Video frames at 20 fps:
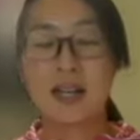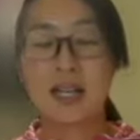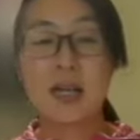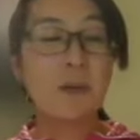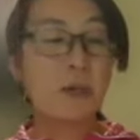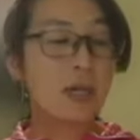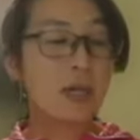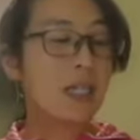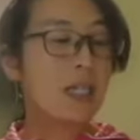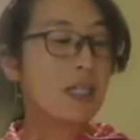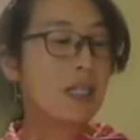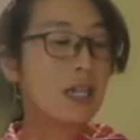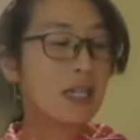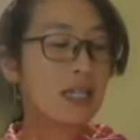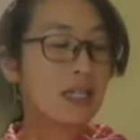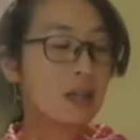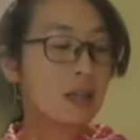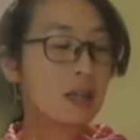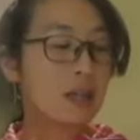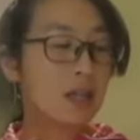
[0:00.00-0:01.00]
It really,
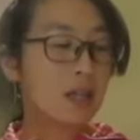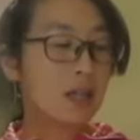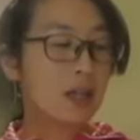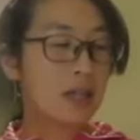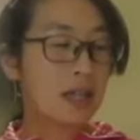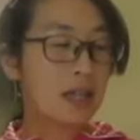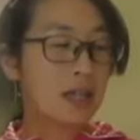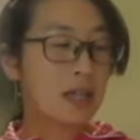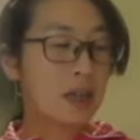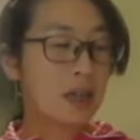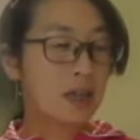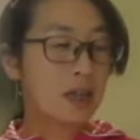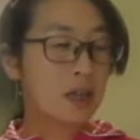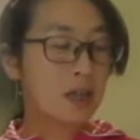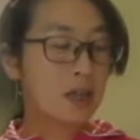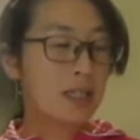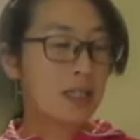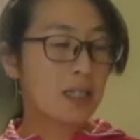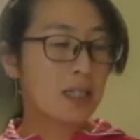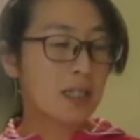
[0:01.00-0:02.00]
it's a good thing to
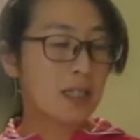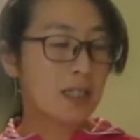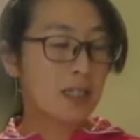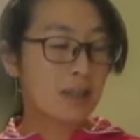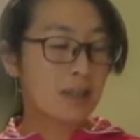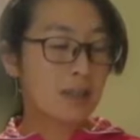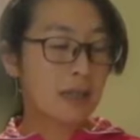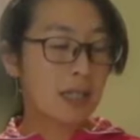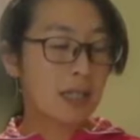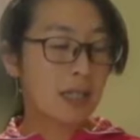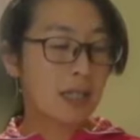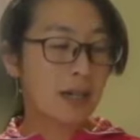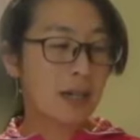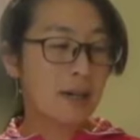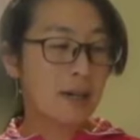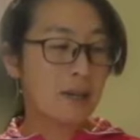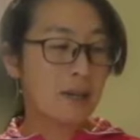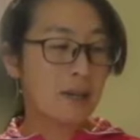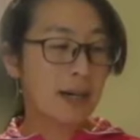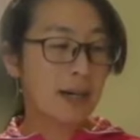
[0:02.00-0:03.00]
criticize
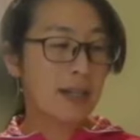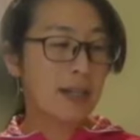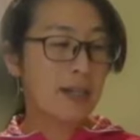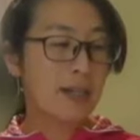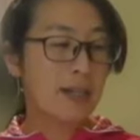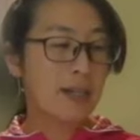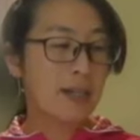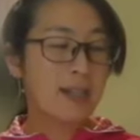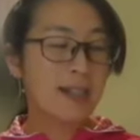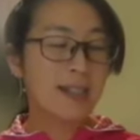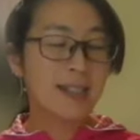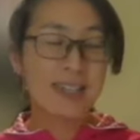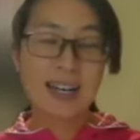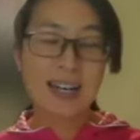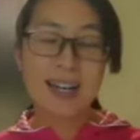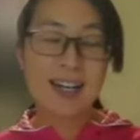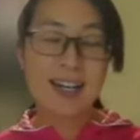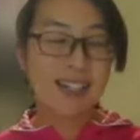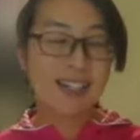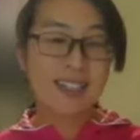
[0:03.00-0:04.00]
myself, but
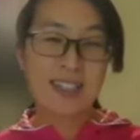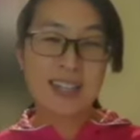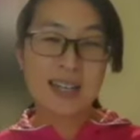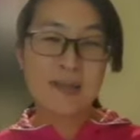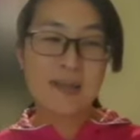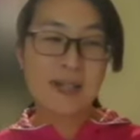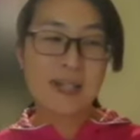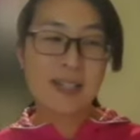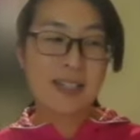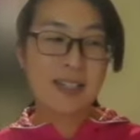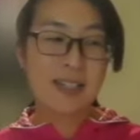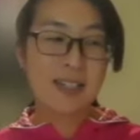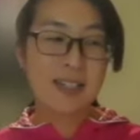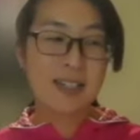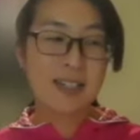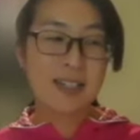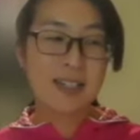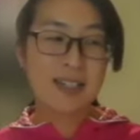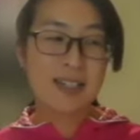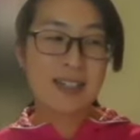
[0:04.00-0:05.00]
yeah, I mean,
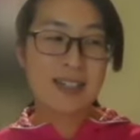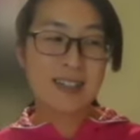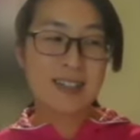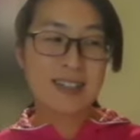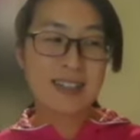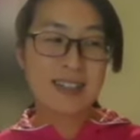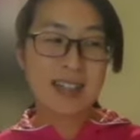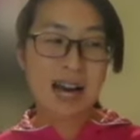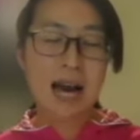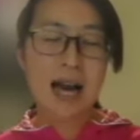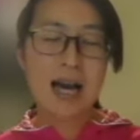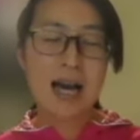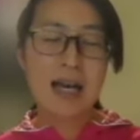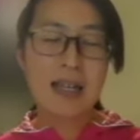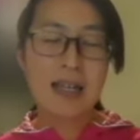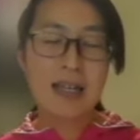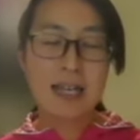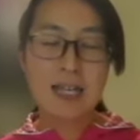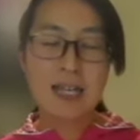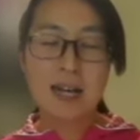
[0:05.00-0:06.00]

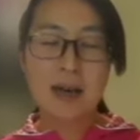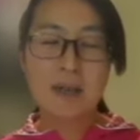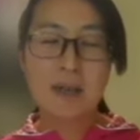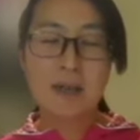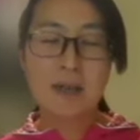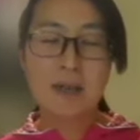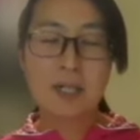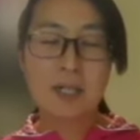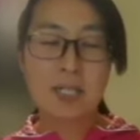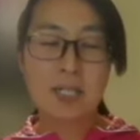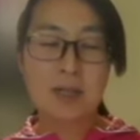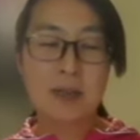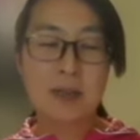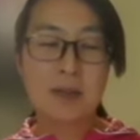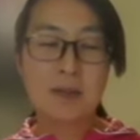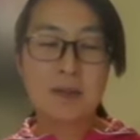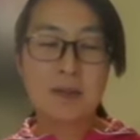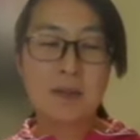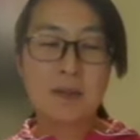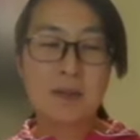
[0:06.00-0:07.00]
I think I'm really
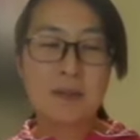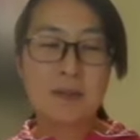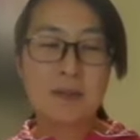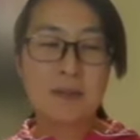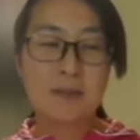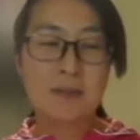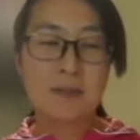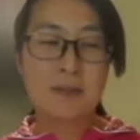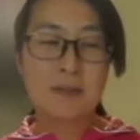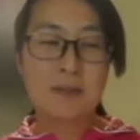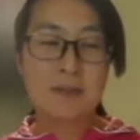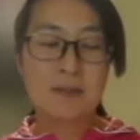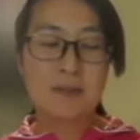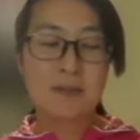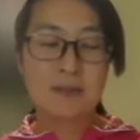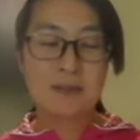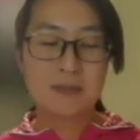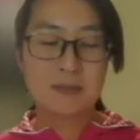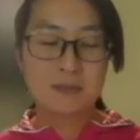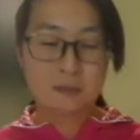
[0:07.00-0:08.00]

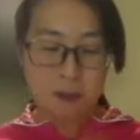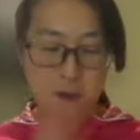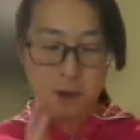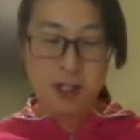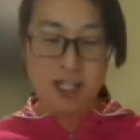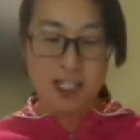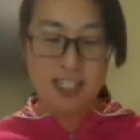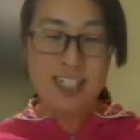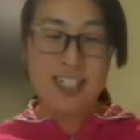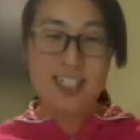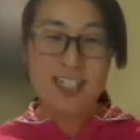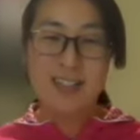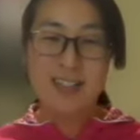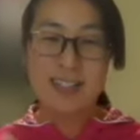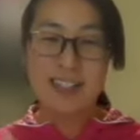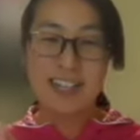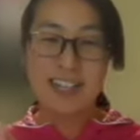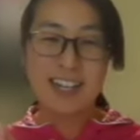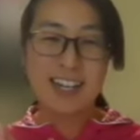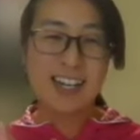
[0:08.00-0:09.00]
focusing on
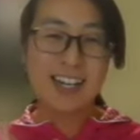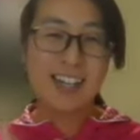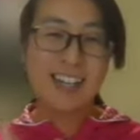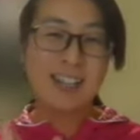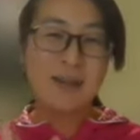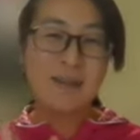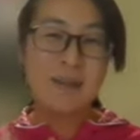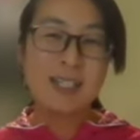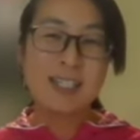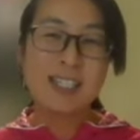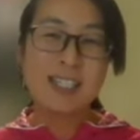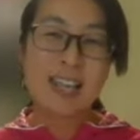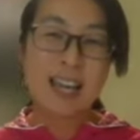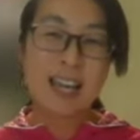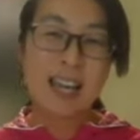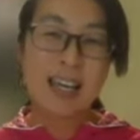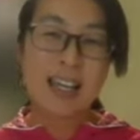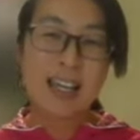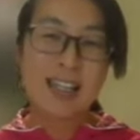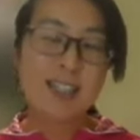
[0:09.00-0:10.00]
the the
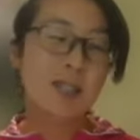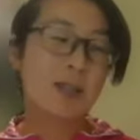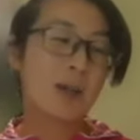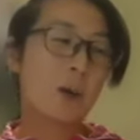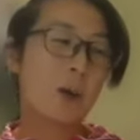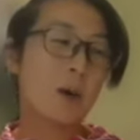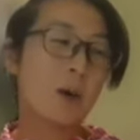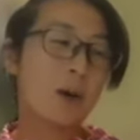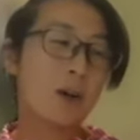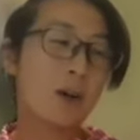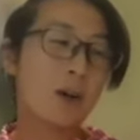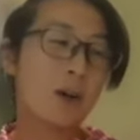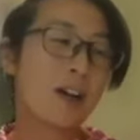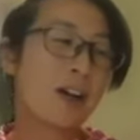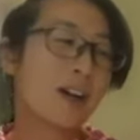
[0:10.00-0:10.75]
mistakes yeah. or yeah.